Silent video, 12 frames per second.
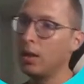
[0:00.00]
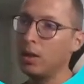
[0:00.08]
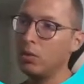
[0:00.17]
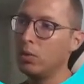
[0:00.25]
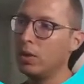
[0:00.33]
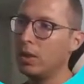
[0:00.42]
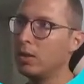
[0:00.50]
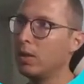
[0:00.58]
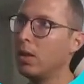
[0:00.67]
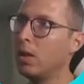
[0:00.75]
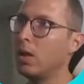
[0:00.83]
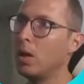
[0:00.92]
You can
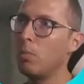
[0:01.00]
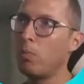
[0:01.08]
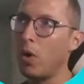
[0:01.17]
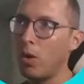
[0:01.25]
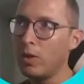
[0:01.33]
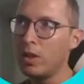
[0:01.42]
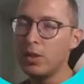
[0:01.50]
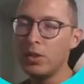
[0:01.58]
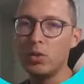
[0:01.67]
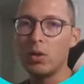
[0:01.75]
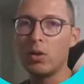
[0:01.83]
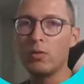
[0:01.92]
publish
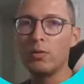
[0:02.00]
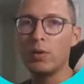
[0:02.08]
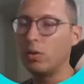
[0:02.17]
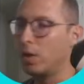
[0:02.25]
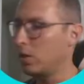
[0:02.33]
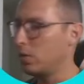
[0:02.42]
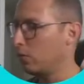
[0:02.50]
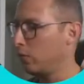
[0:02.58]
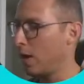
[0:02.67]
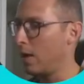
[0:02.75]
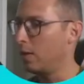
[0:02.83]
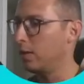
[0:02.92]
your configuration
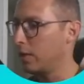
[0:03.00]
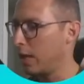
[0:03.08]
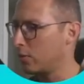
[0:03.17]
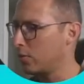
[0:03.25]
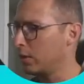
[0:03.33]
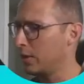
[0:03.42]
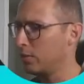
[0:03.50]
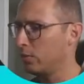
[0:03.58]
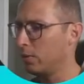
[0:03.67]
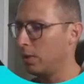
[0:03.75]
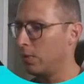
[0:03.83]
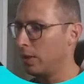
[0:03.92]
file, and actually let's do
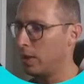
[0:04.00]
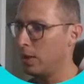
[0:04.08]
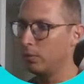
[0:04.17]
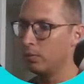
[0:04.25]
that right now.